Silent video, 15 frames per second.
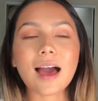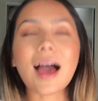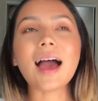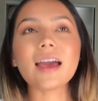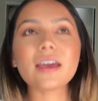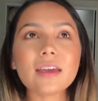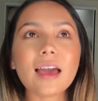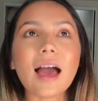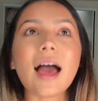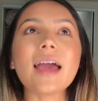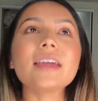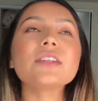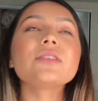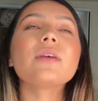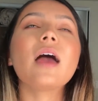I
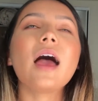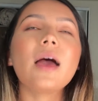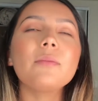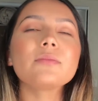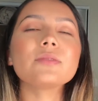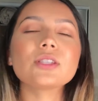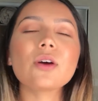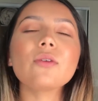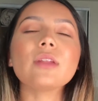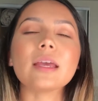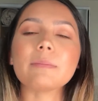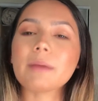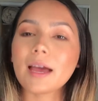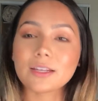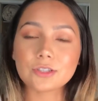I am so
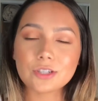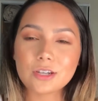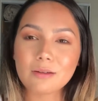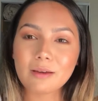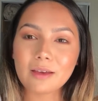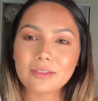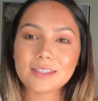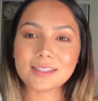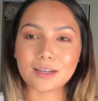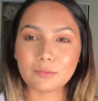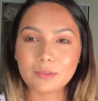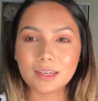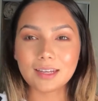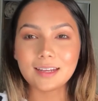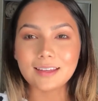like passionate about this and
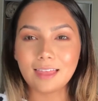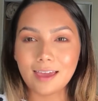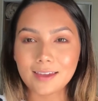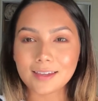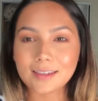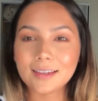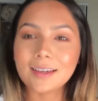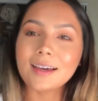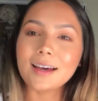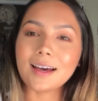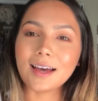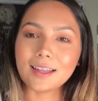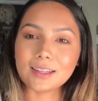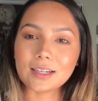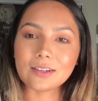I'm getting like
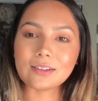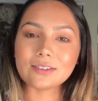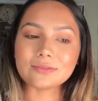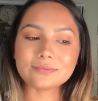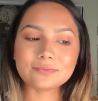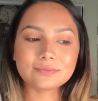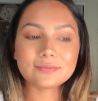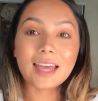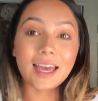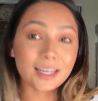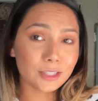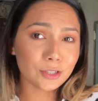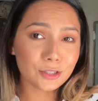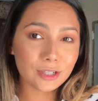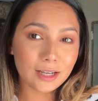a little
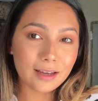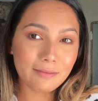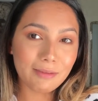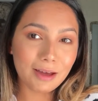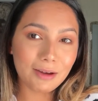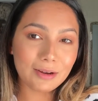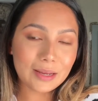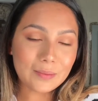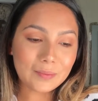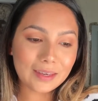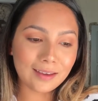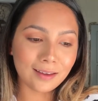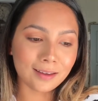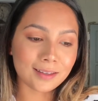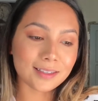extra about it
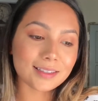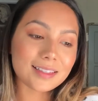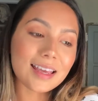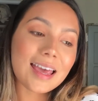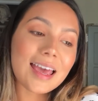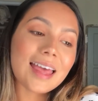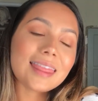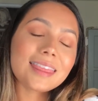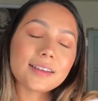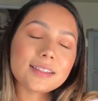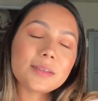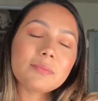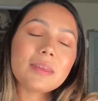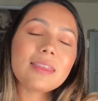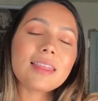because that's
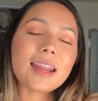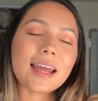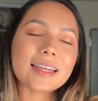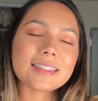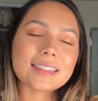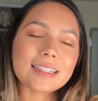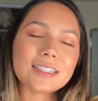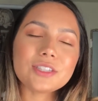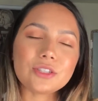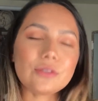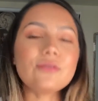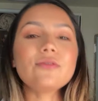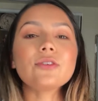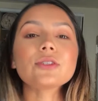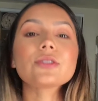something that I didn't
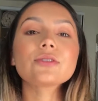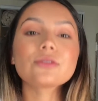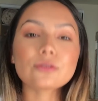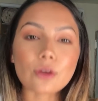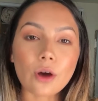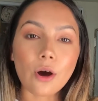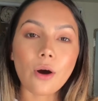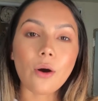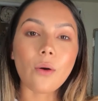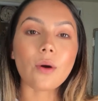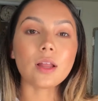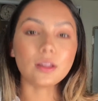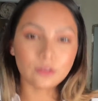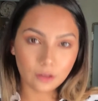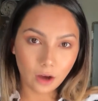do for
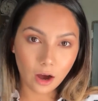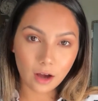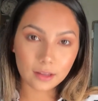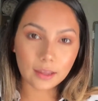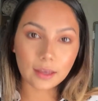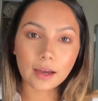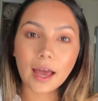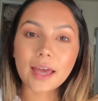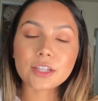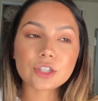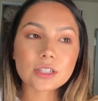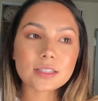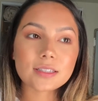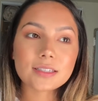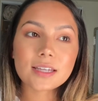so long. Like I
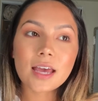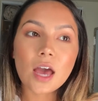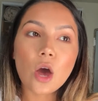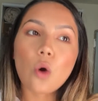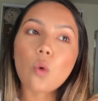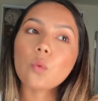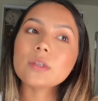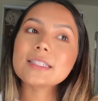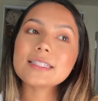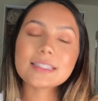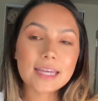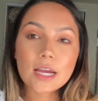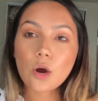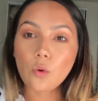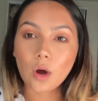just would
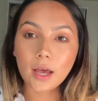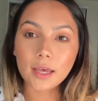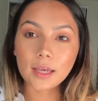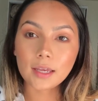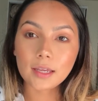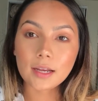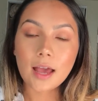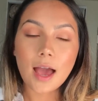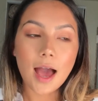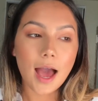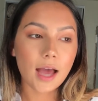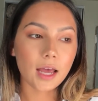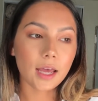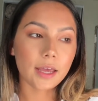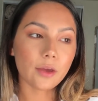stay quiet.
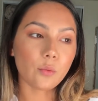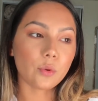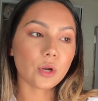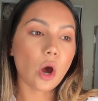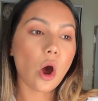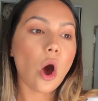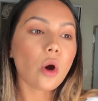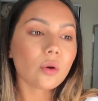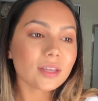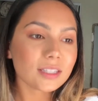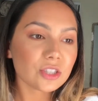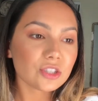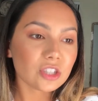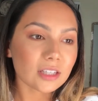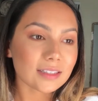I would
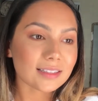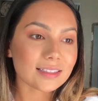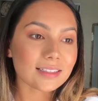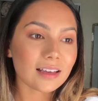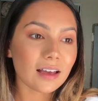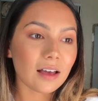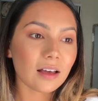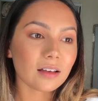always just